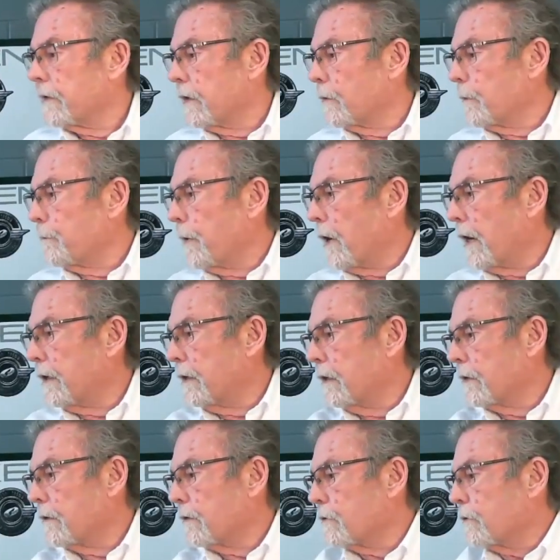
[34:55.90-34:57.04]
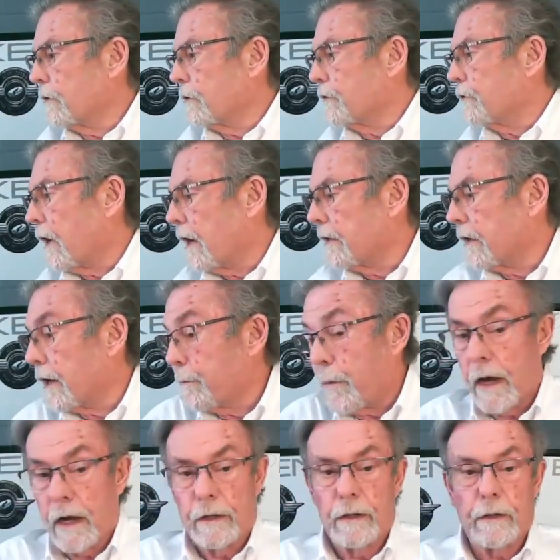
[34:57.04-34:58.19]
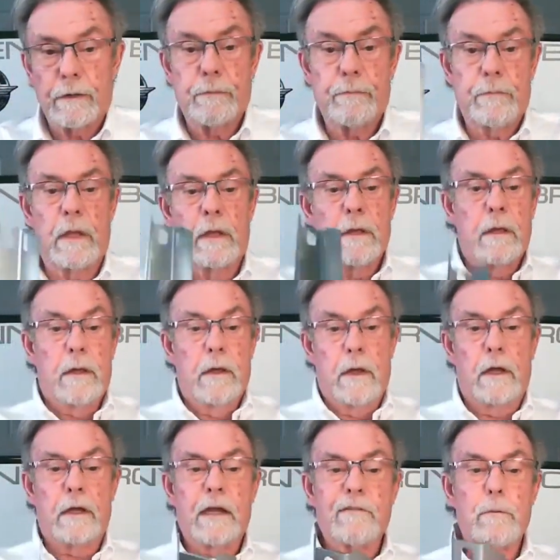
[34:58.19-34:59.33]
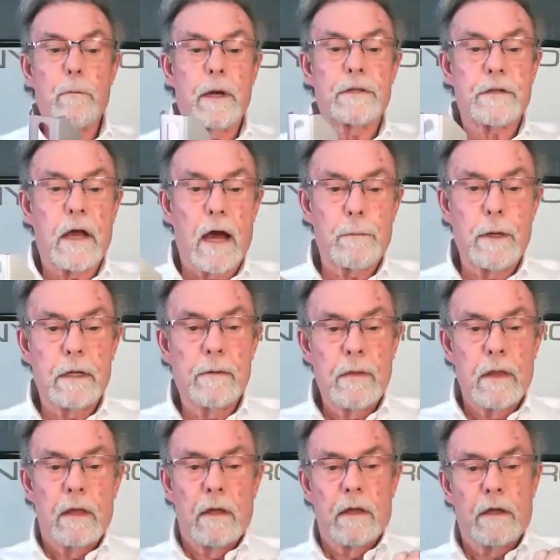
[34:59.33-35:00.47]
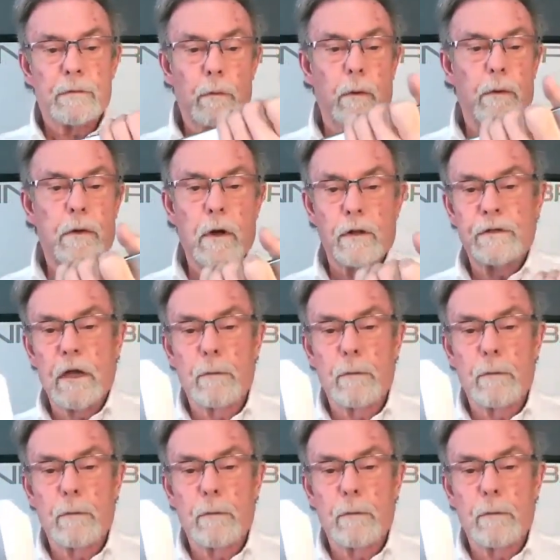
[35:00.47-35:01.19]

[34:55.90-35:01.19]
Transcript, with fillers: now we pioneered, this is the design that I pioneered and everybody's copied. It's what we call